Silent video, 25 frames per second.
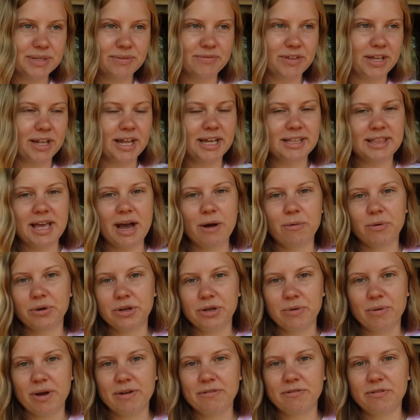something like that while
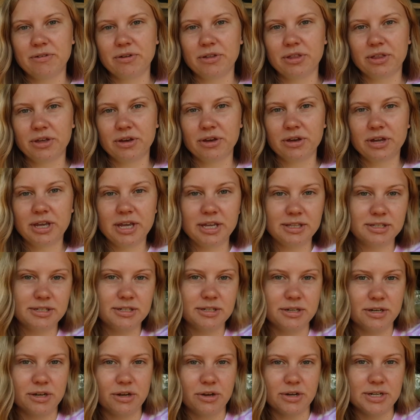you wait for the kids
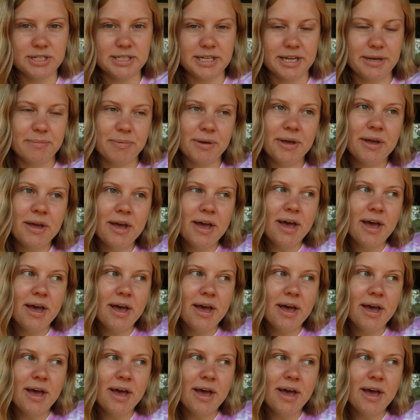to go to sleep.